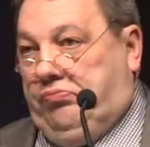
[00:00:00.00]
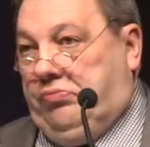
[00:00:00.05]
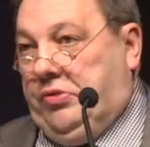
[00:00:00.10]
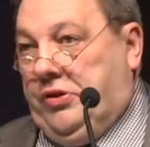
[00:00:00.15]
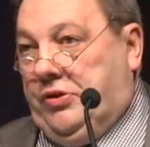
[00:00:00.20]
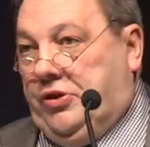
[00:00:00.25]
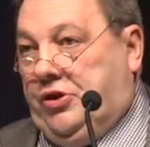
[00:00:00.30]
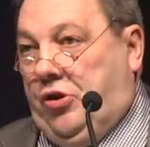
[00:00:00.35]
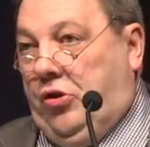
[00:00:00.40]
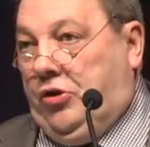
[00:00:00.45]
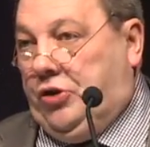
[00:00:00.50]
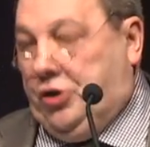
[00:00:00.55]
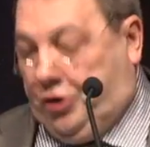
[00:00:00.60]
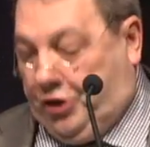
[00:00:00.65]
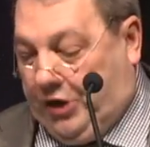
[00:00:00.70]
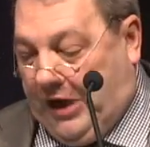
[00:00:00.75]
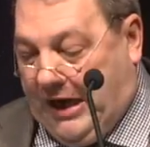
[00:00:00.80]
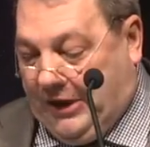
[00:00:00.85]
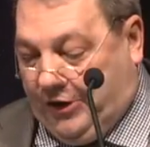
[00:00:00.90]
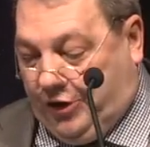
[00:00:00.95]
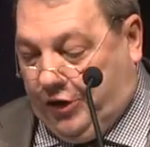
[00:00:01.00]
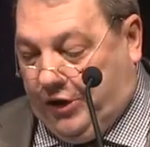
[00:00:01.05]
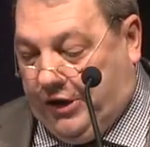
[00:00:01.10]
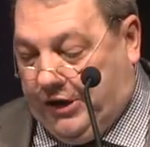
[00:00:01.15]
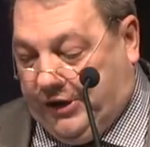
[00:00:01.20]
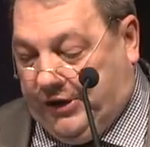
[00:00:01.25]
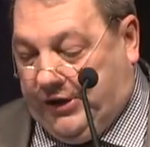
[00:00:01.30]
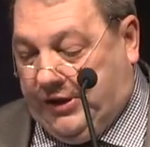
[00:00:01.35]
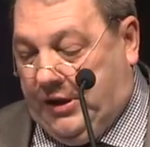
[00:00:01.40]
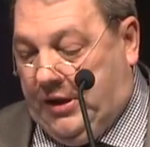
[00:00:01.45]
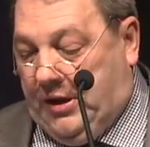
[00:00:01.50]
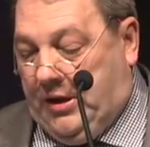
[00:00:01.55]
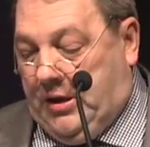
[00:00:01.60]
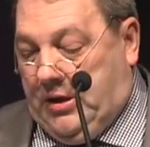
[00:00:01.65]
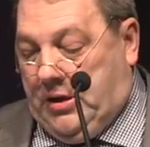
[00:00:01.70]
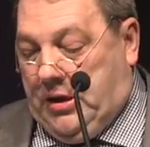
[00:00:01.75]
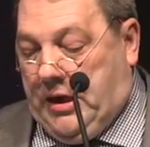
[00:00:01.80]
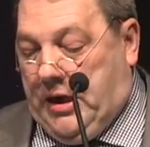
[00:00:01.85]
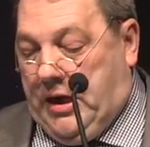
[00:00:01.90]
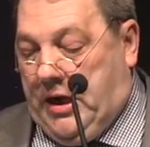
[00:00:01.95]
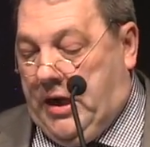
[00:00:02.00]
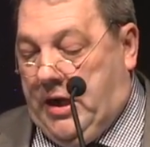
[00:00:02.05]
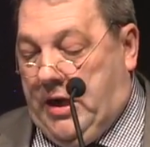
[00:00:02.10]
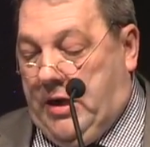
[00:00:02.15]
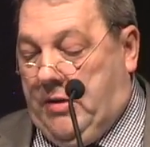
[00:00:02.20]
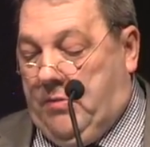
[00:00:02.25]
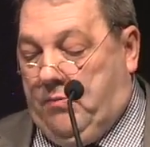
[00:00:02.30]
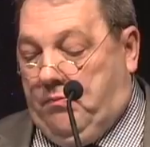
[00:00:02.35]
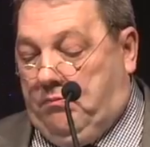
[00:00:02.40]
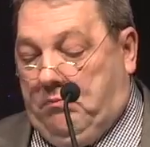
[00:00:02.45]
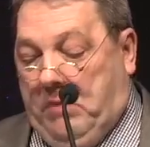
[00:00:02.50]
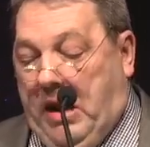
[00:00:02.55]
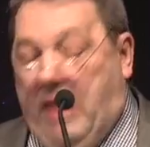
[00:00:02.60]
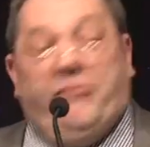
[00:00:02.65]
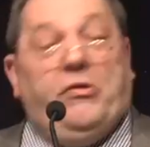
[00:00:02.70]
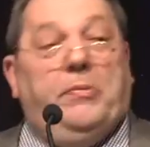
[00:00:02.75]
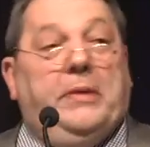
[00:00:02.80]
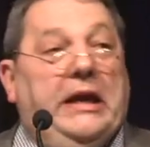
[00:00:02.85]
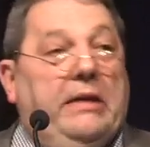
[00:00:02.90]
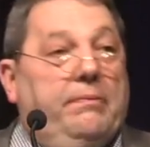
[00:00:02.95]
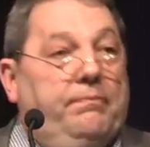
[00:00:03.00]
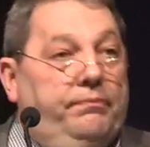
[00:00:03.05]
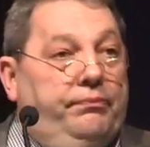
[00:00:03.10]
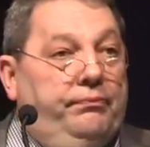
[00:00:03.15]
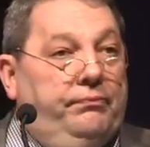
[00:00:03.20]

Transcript: the Scottish Nationalists, everybody,